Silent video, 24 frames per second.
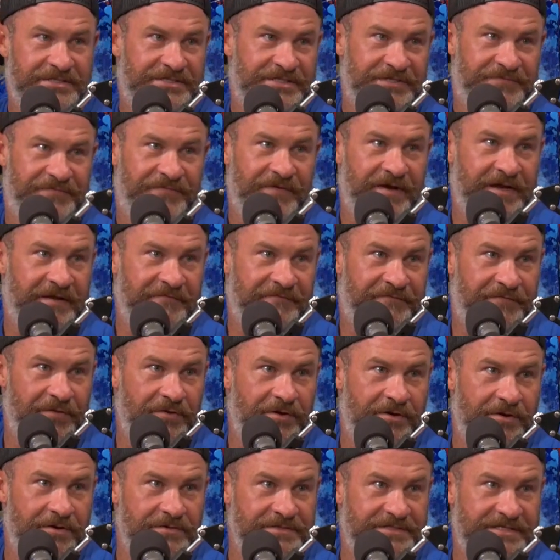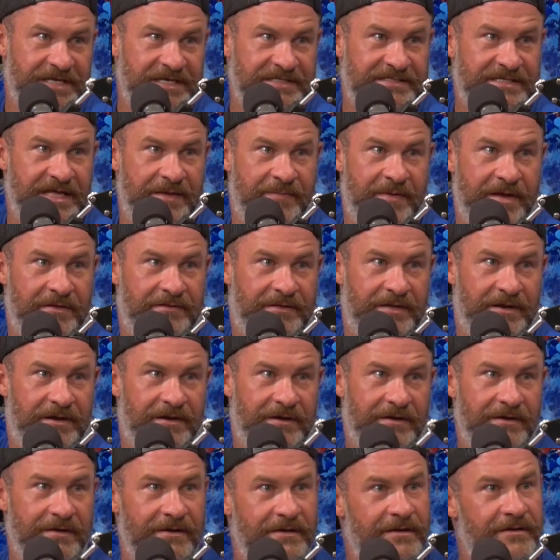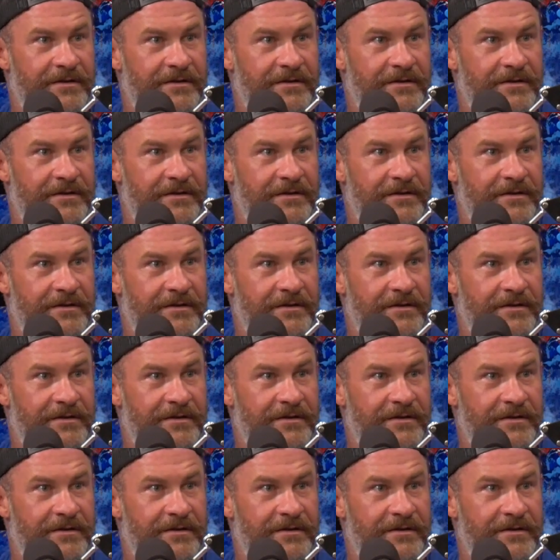Let's just fucking float our own sex tape out there.